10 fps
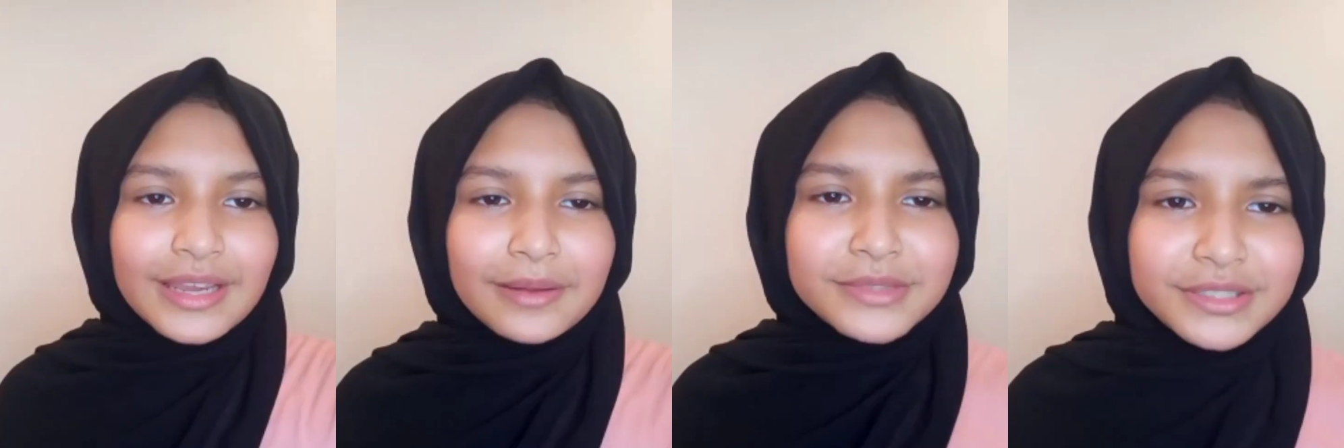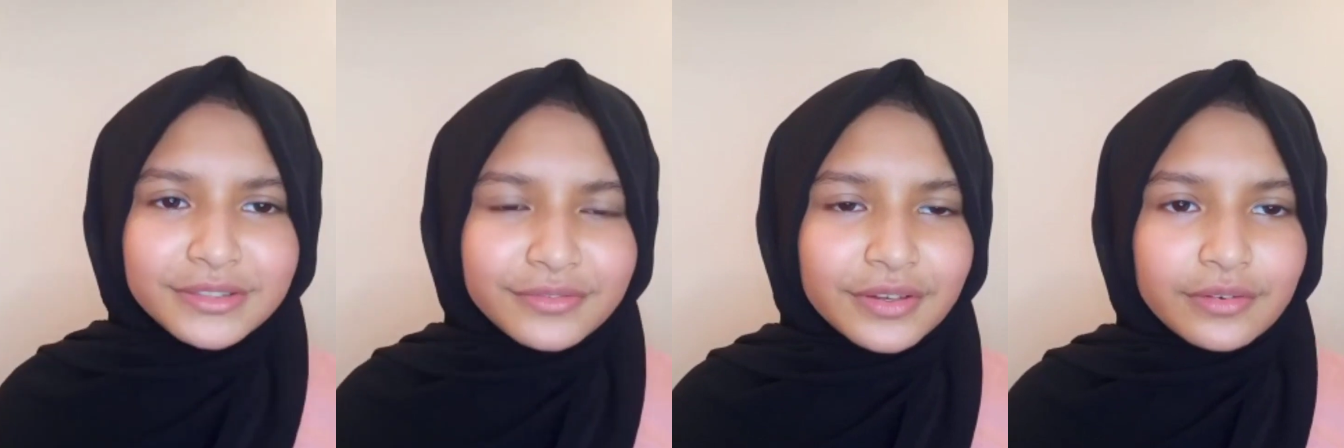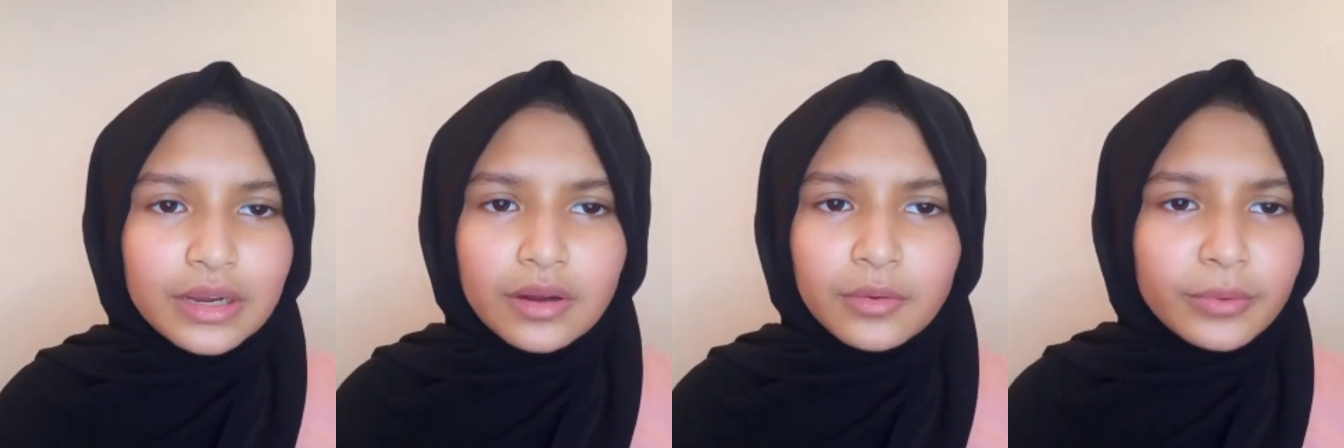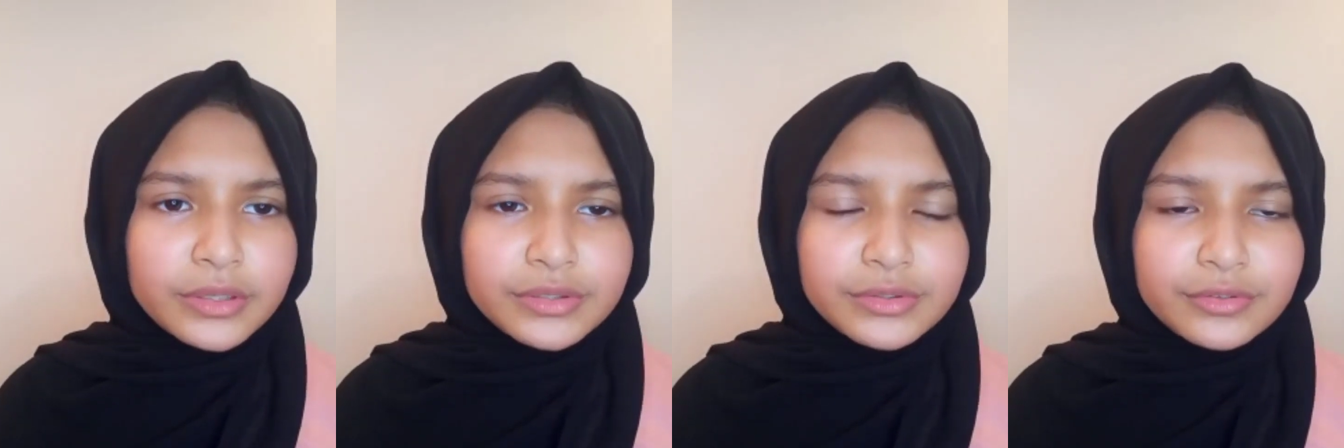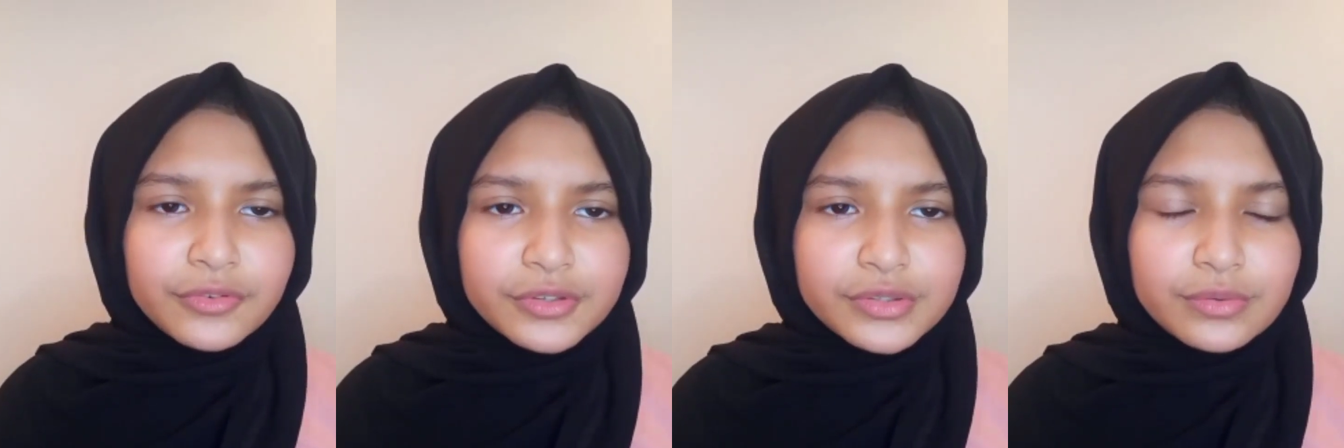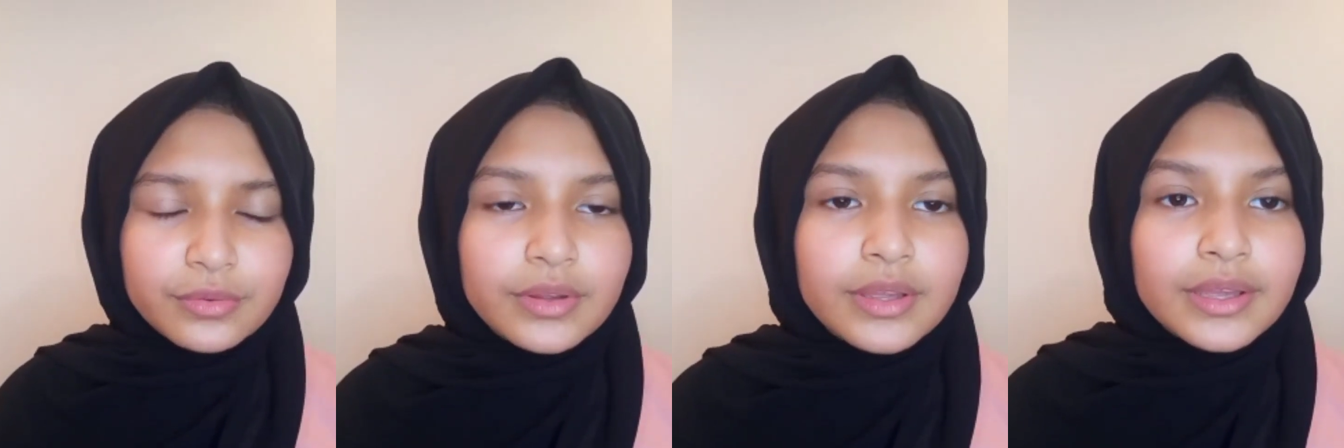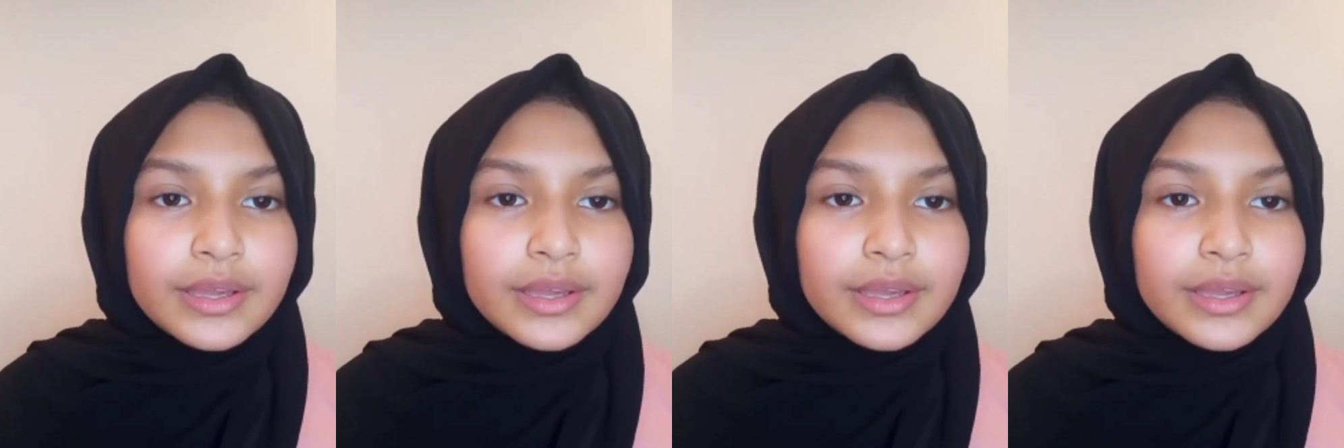I'm trying to figure out on what to do for school.